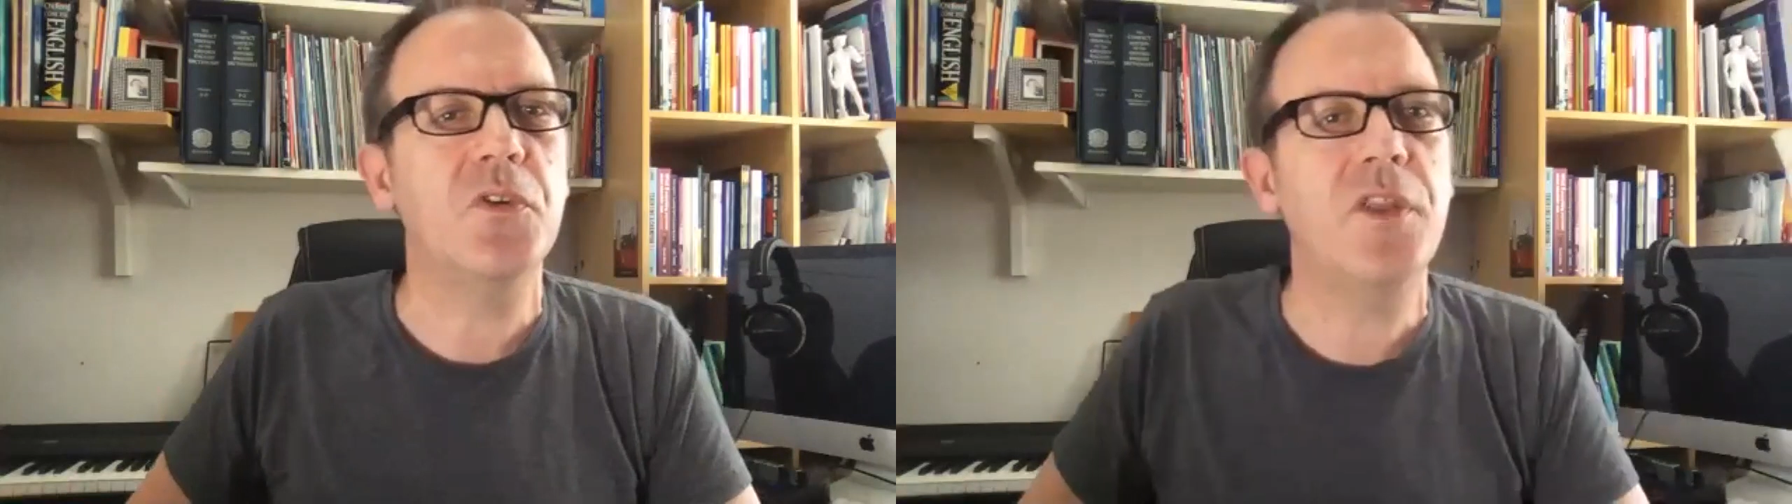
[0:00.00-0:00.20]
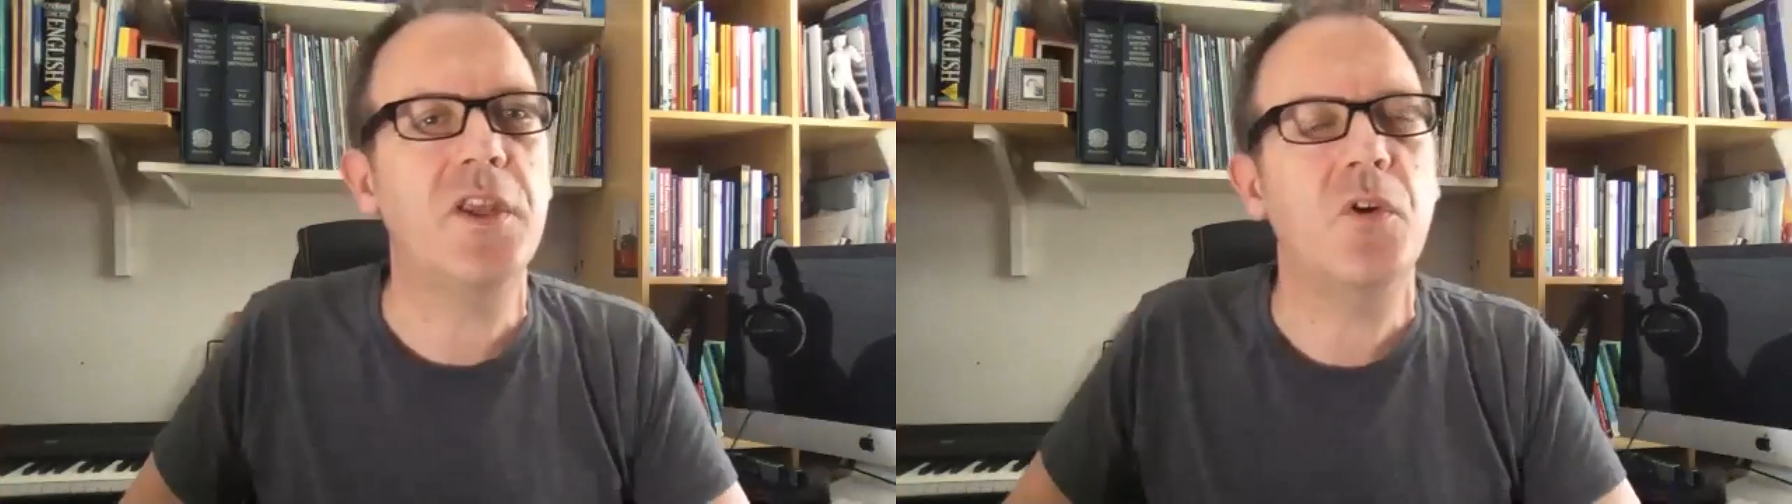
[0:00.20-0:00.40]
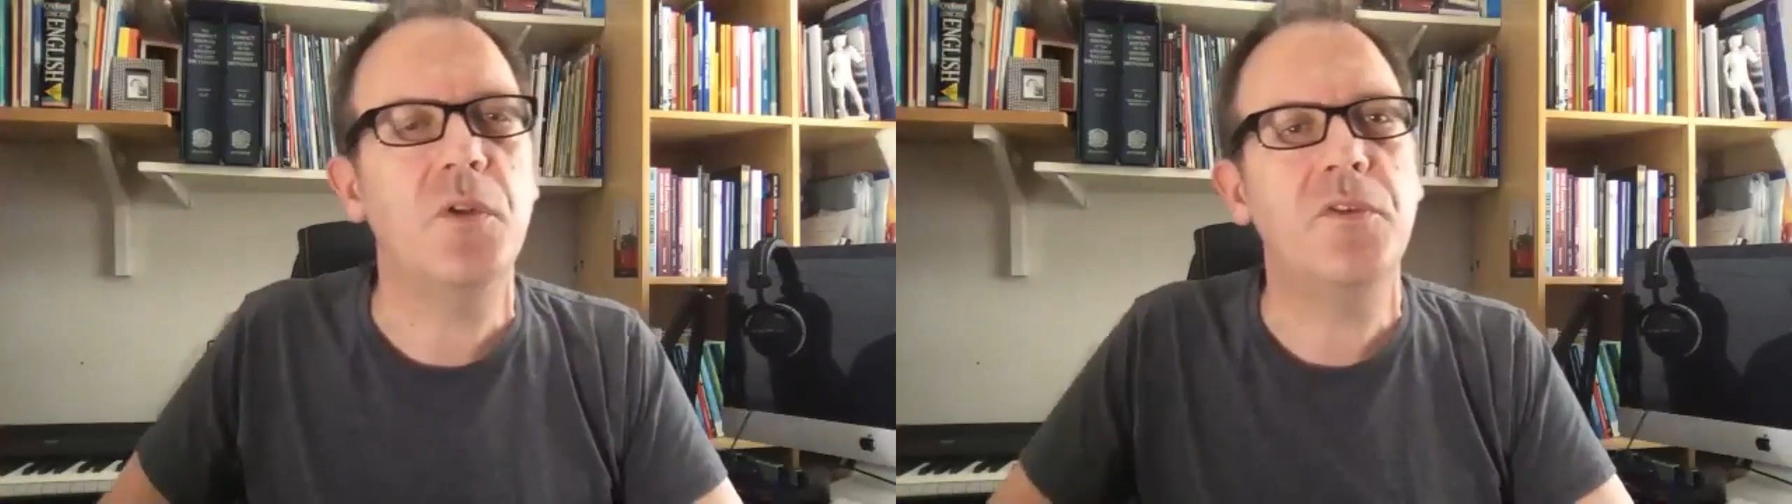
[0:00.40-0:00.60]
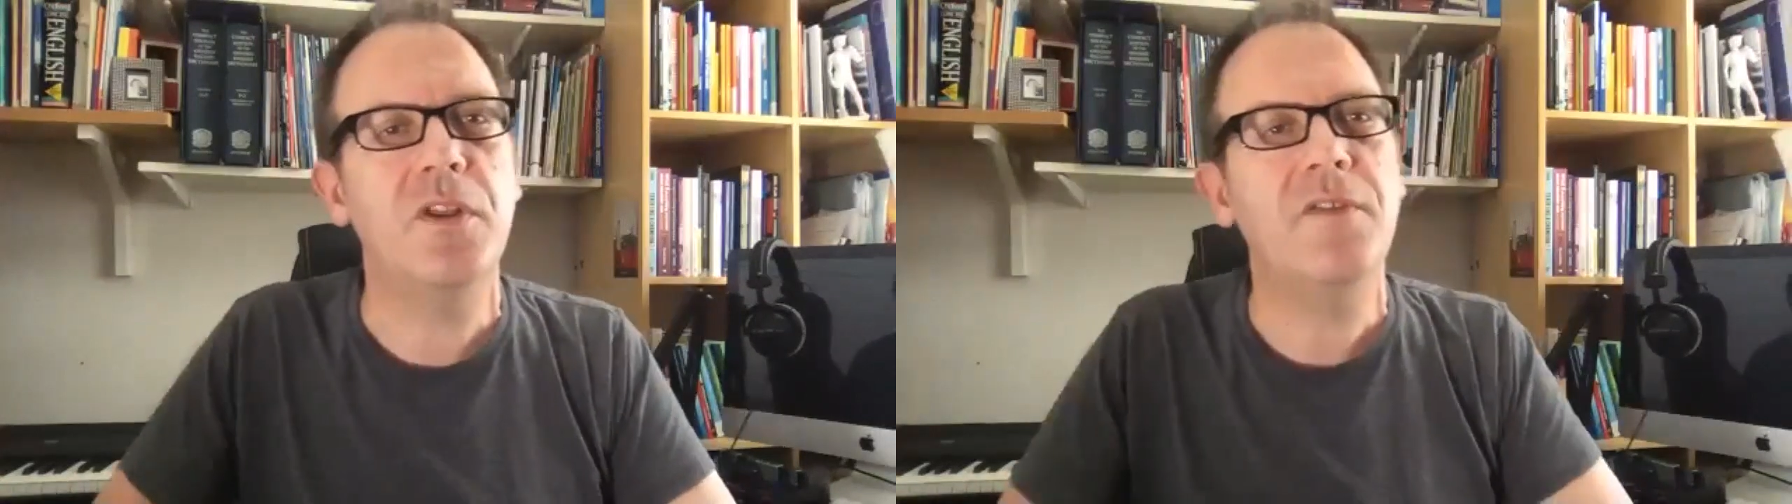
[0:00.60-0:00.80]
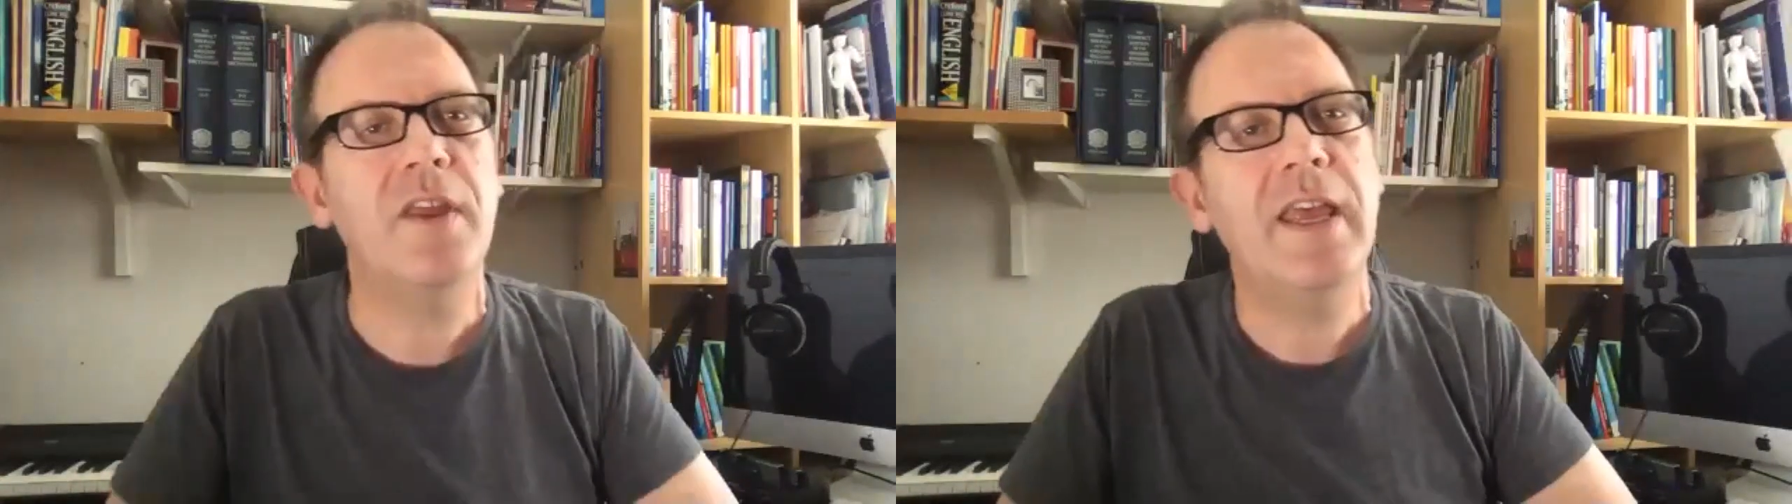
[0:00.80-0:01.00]
They call them sort
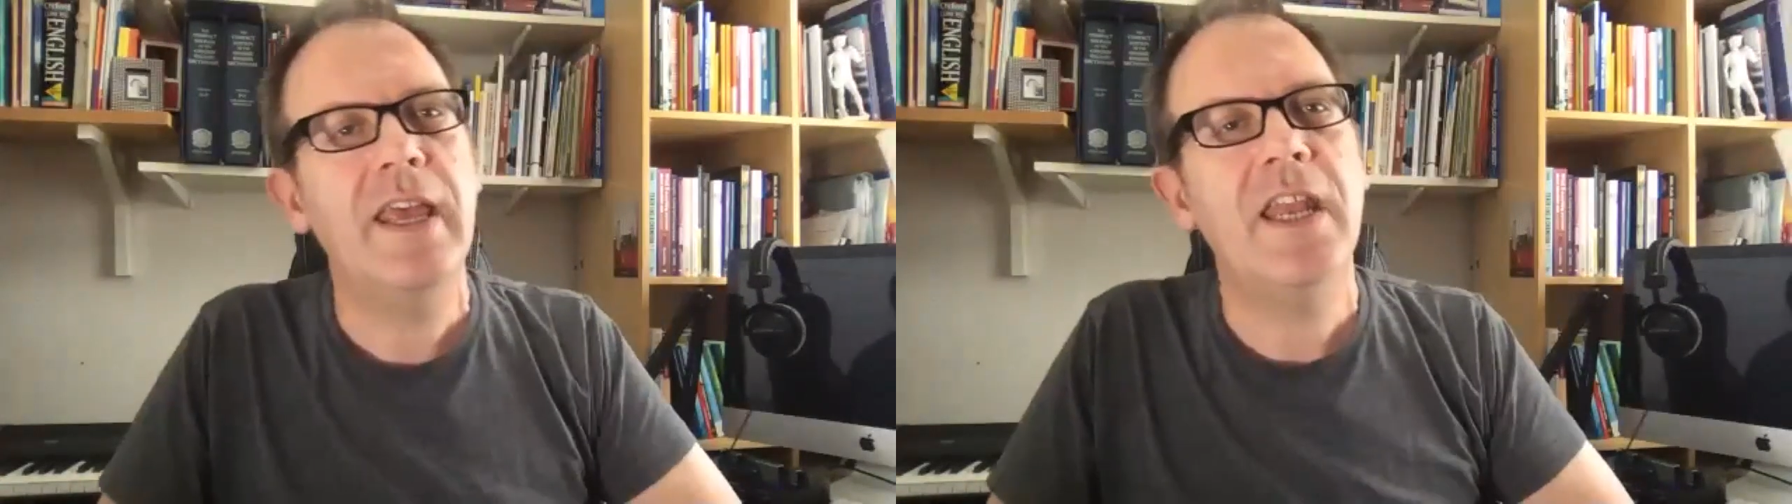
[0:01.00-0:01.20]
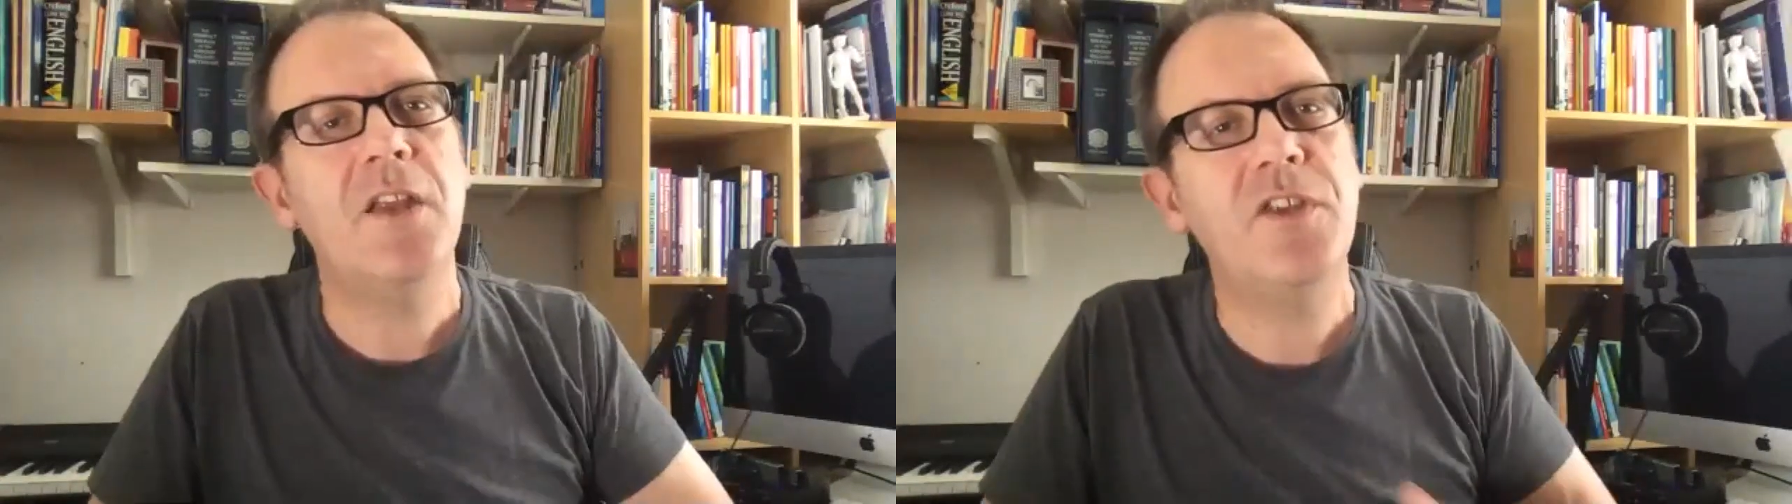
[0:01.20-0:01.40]
of